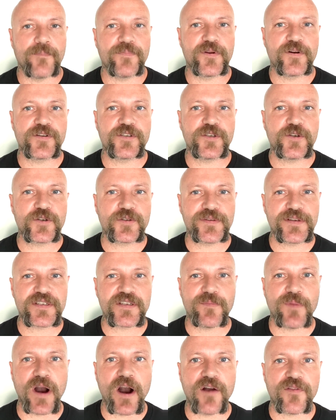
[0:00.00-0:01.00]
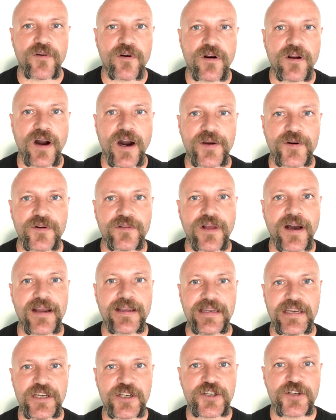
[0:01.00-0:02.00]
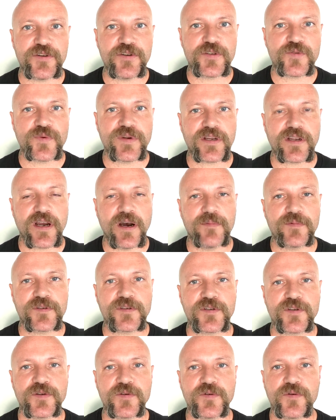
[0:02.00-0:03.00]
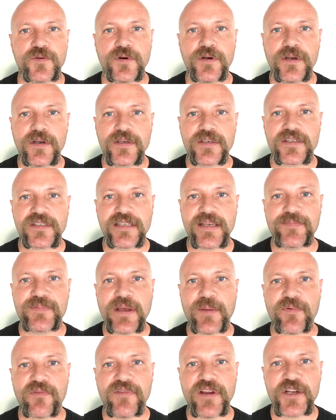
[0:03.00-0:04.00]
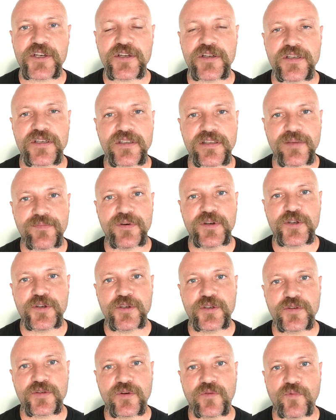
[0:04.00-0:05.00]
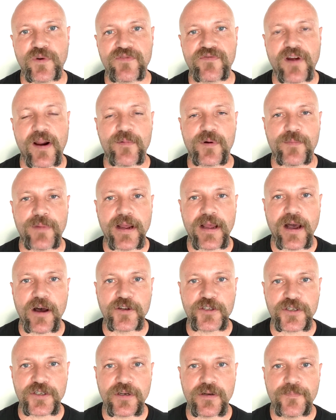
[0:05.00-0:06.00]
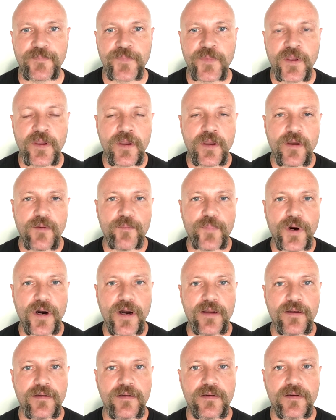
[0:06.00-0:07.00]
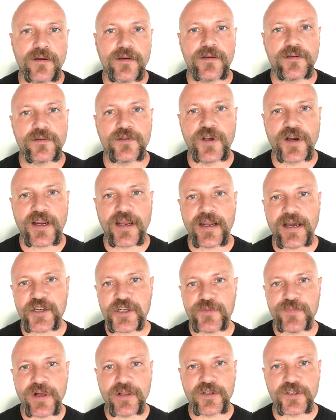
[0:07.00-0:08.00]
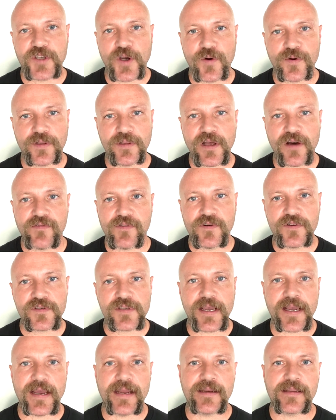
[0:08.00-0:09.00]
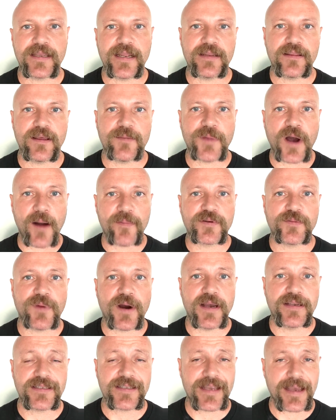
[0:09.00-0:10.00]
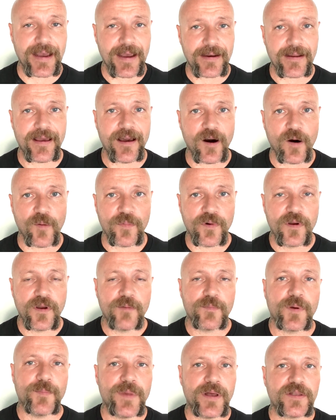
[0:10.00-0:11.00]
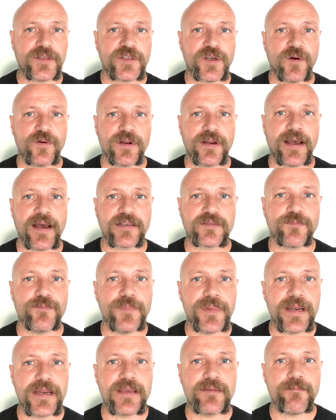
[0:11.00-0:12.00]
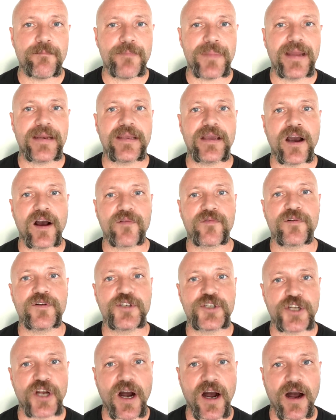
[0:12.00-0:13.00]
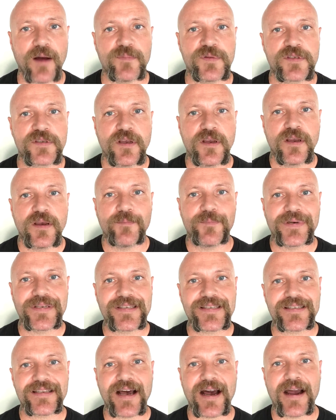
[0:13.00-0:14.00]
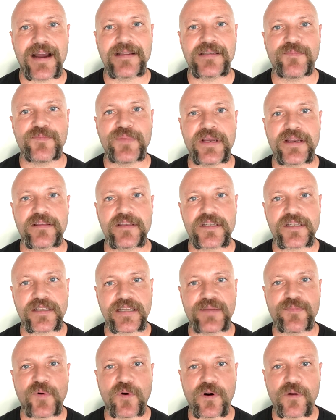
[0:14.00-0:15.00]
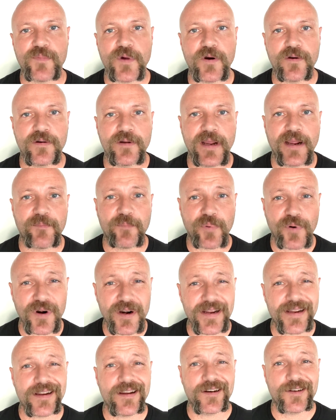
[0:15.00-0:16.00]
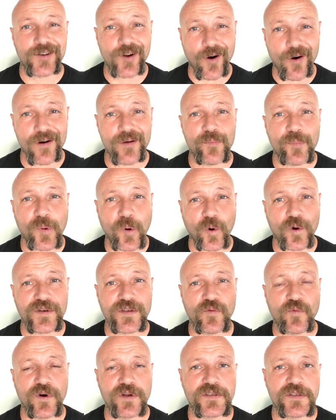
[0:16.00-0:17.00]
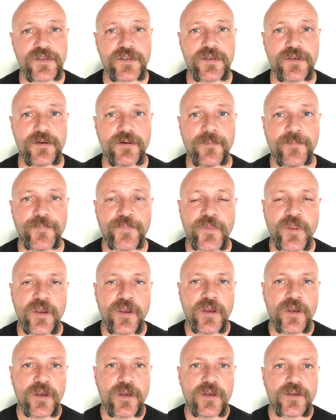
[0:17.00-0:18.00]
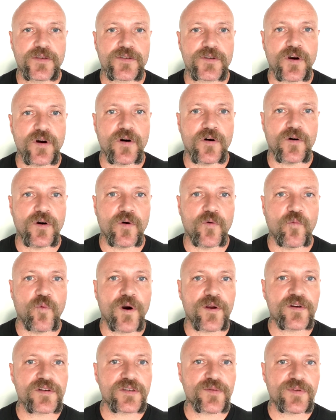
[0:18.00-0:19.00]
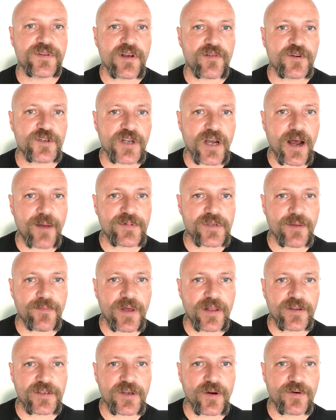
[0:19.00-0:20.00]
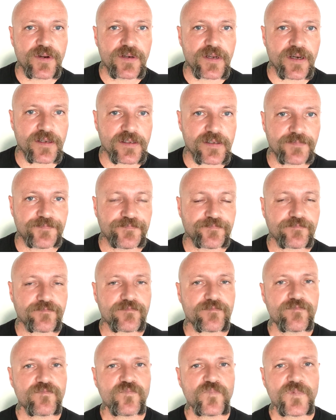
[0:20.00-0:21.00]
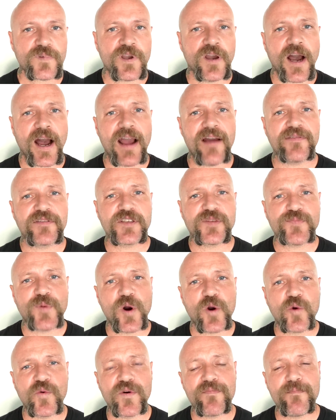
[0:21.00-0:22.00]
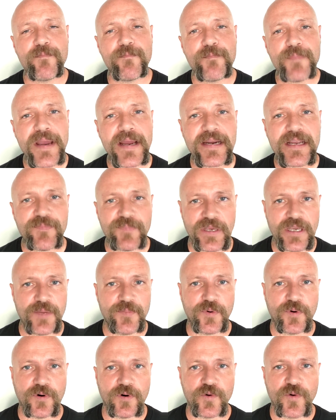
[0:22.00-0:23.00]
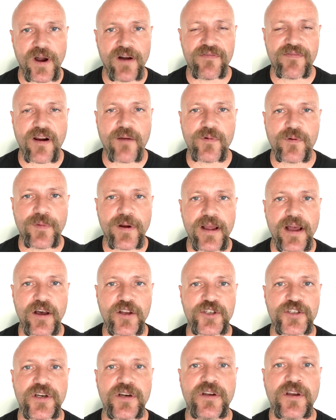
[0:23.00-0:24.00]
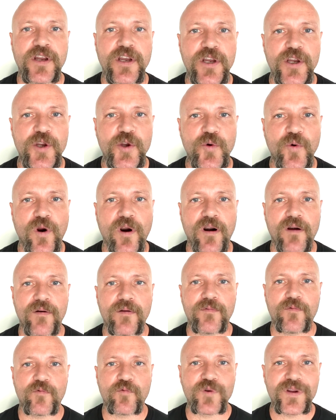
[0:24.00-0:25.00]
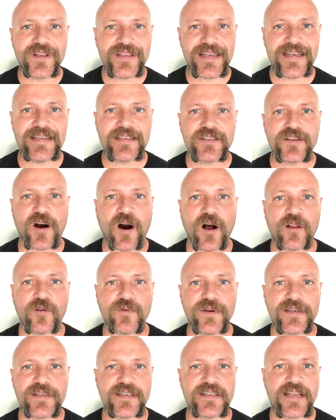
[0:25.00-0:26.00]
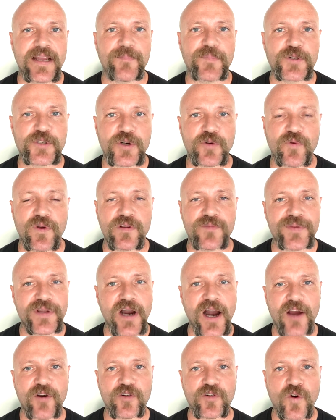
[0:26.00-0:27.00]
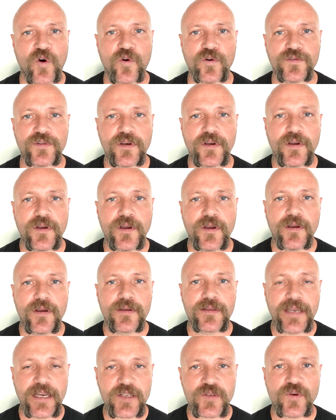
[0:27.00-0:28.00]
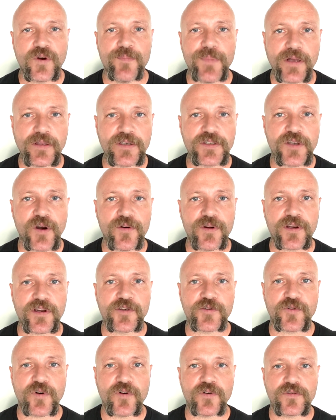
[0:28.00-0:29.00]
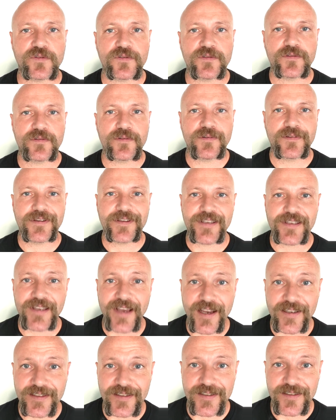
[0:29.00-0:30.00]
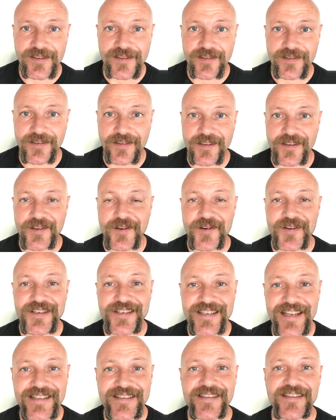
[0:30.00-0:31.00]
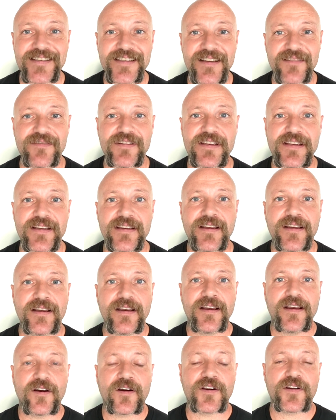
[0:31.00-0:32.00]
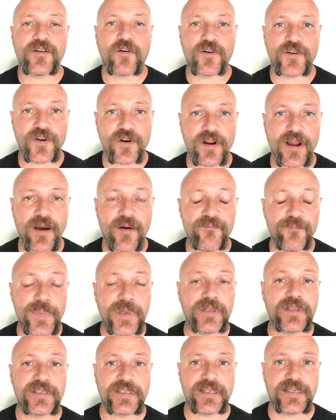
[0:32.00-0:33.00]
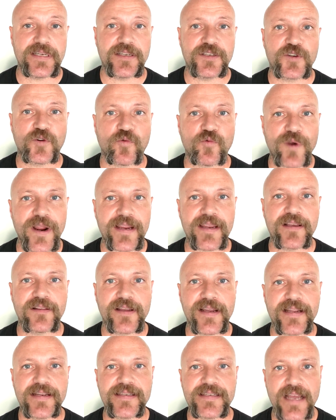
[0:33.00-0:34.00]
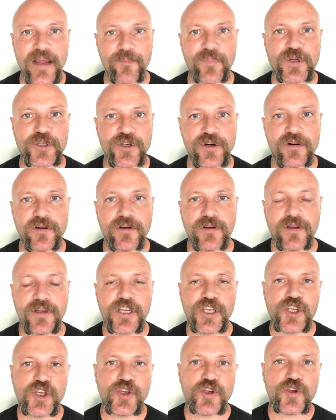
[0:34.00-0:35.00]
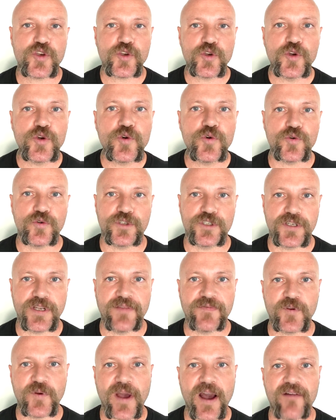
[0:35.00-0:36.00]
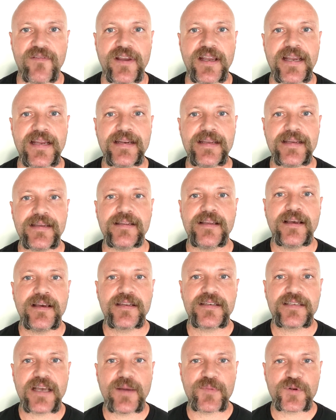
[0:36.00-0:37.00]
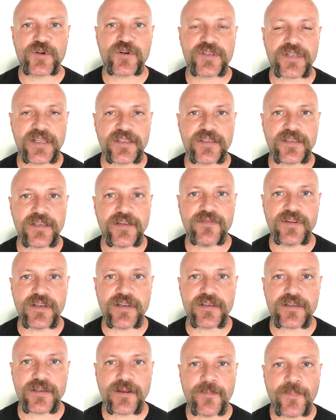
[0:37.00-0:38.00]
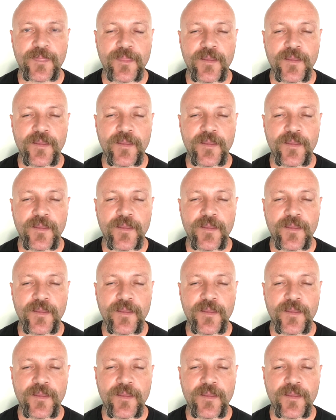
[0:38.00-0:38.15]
There's usually some other underlying issues when it comes to sleep deprivation and sleep issues with fibromyalgia. But looking at your melatonin levels and getting them optimized can help. But melatonin has many, many other jobs besides being the sleep hormone, and pretty darn important ones too. So what are some of the other jobs that melatonin does? I have spoke with many people who have fibromyalgia who are really intolerant to temperature, whether it be hot or cold. Guess what melatonin controls? Yes, your sensitivity or your ability to regulate temperature. Huge if you have any temperature sensitivities.